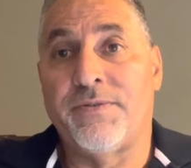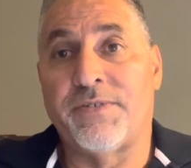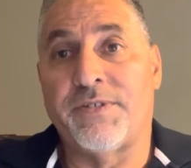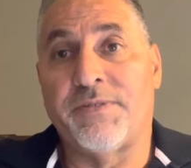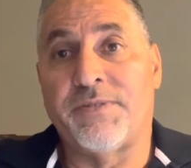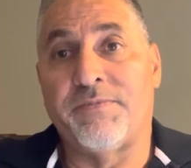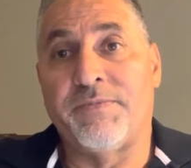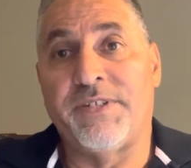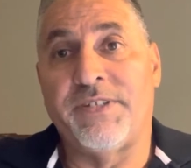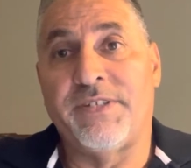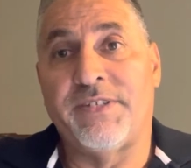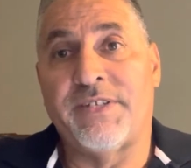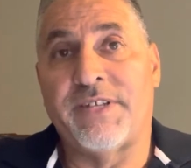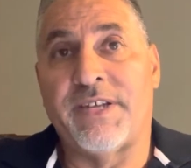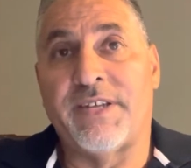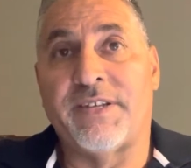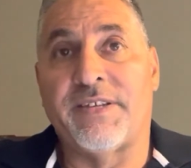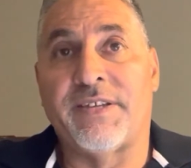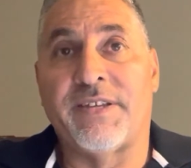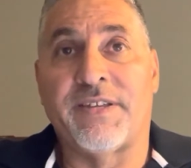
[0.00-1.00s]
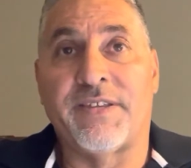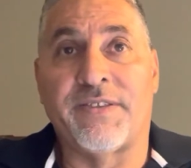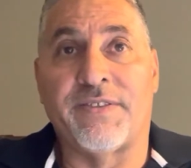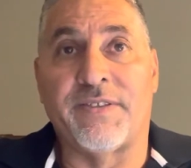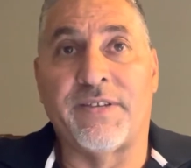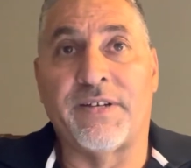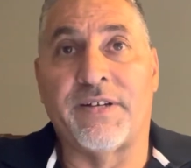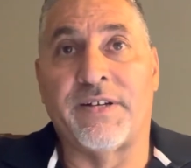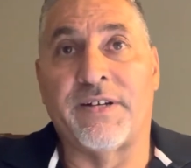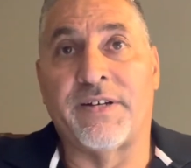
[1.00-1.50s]
which means that
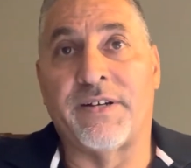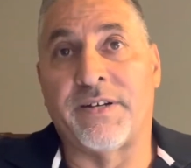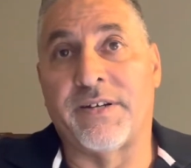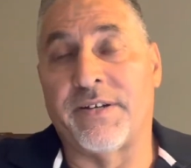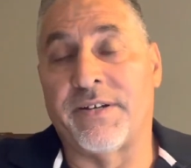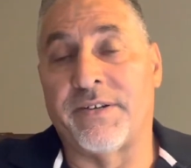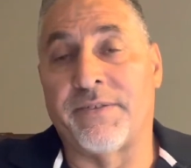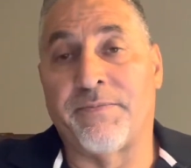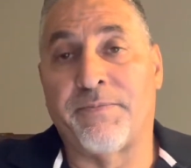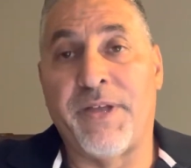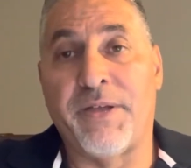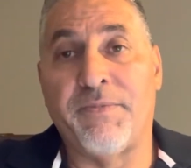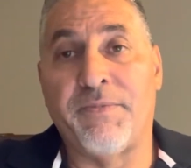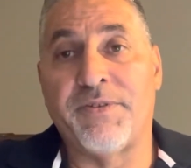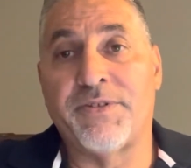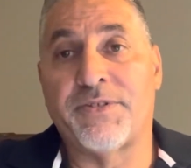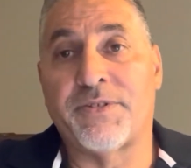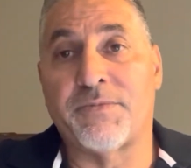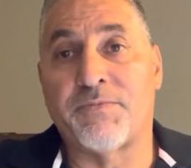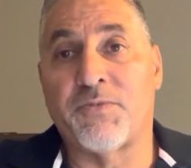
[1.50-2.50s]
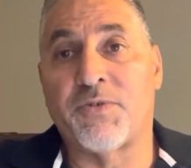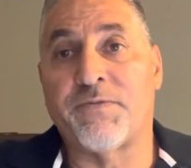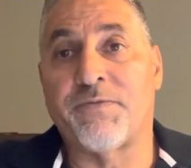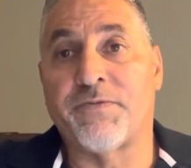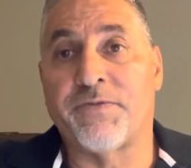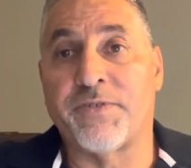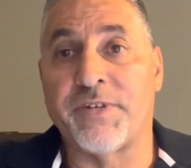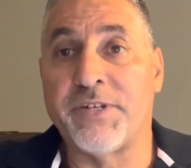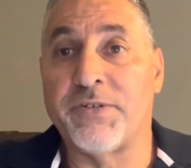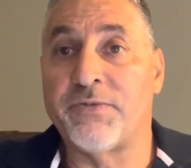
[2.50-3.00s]
the payments are more
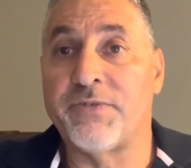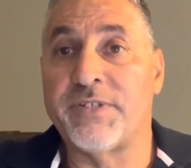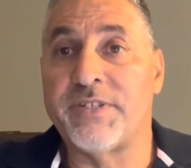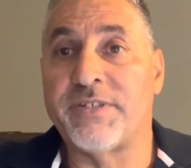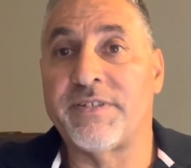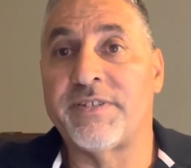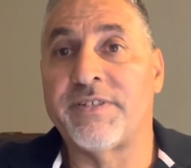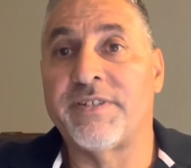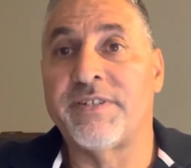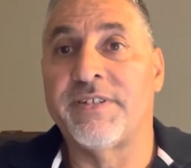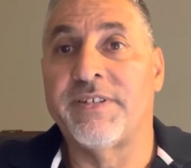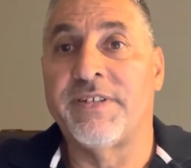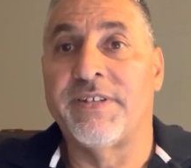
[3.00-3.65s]
frequent